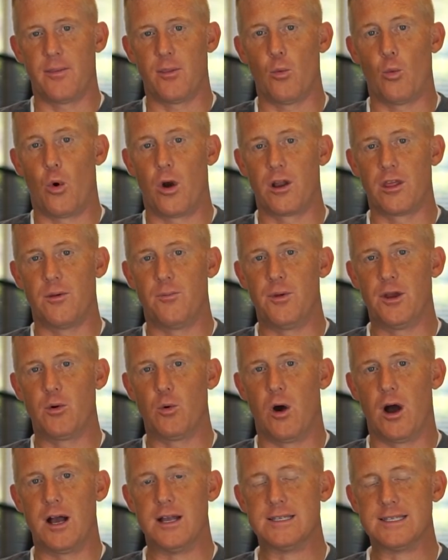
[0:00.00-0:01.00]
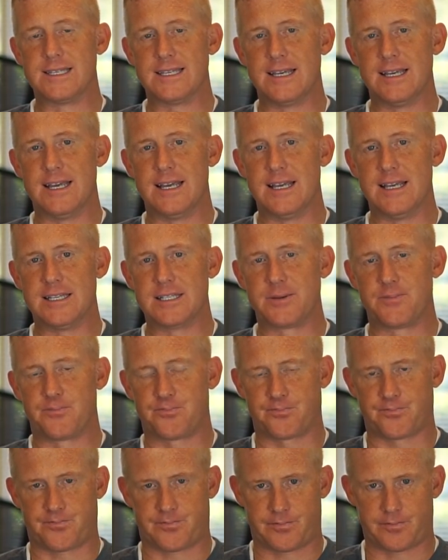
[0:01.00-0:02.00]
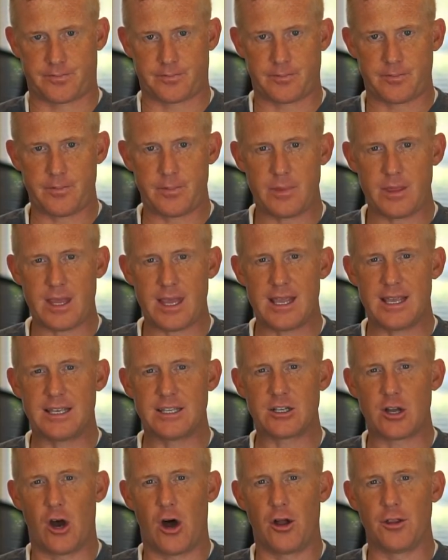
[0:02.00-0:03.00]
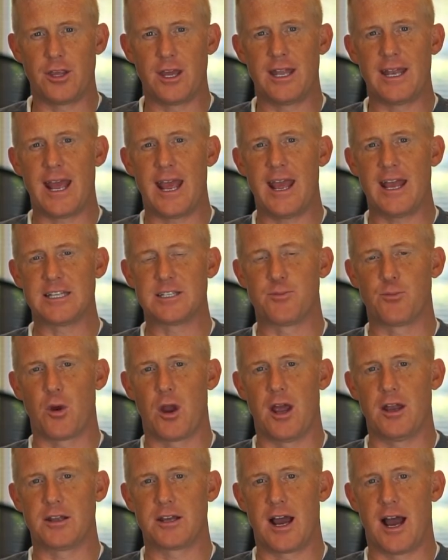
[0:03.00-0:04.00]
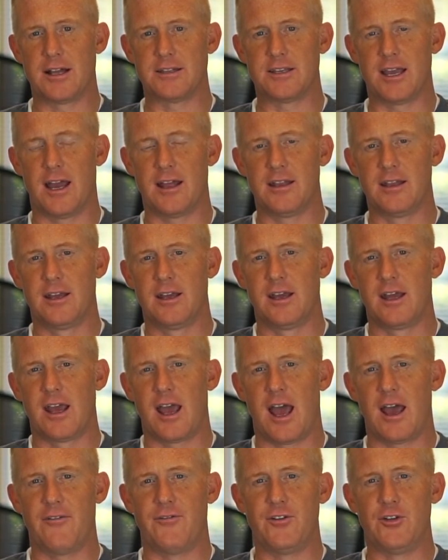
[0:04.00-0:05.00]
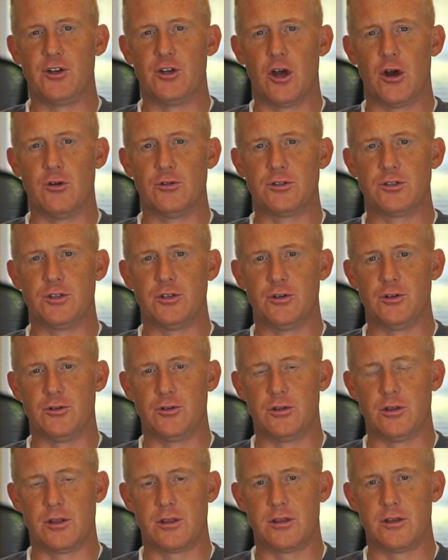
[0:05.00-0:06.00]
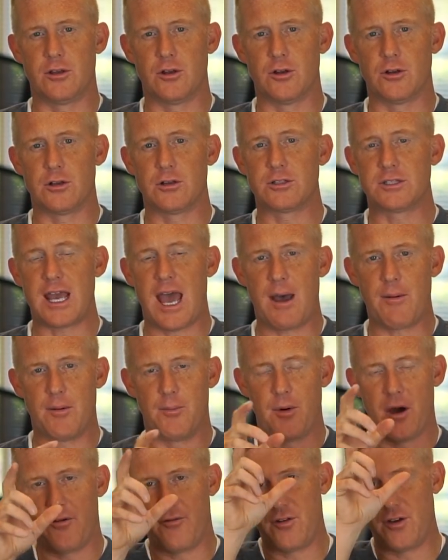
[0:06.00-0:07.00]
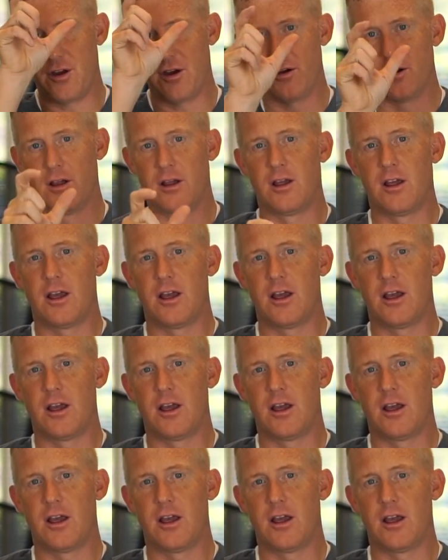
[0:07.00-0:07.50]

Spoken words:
One of the big ones is called enhanced brand content. If you go to your tab above here,